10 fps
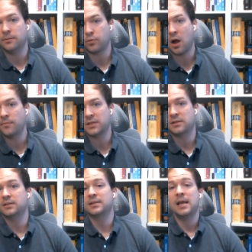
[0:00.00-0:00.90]

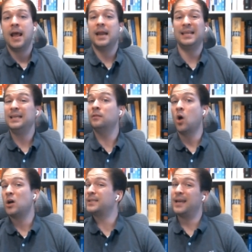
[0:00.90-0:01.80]
promises, and he
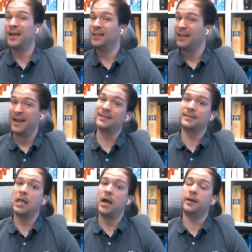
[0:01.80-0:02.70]
lost in a
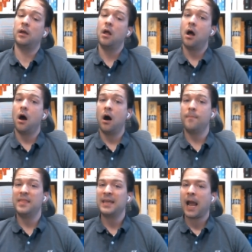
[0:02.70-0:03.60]
landslide.
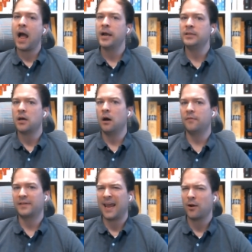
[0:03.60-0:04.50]
The kind of
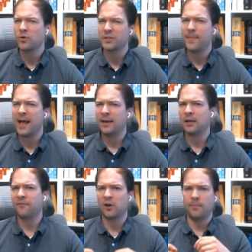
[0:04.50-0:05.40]
charismatic,
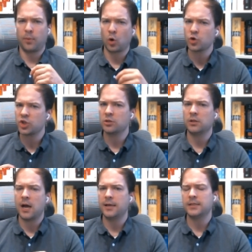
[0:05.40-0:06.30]
very
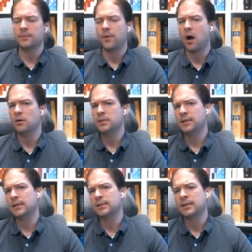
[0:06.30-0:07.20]
personalized
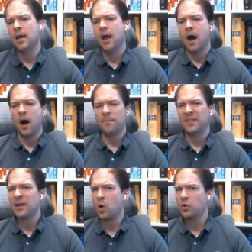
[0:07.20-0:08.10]
politics,
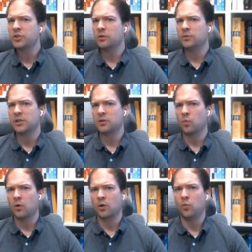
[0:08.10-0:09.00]
that also doesn't
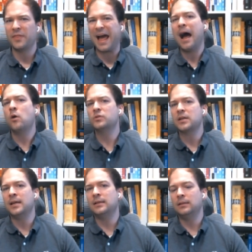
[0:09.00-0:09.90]
work without
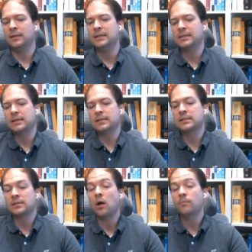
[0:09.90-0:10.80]
at least
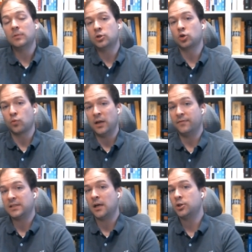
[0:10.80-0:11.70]
some degree of
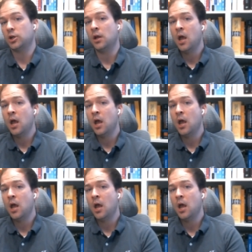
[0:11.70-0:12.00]
attention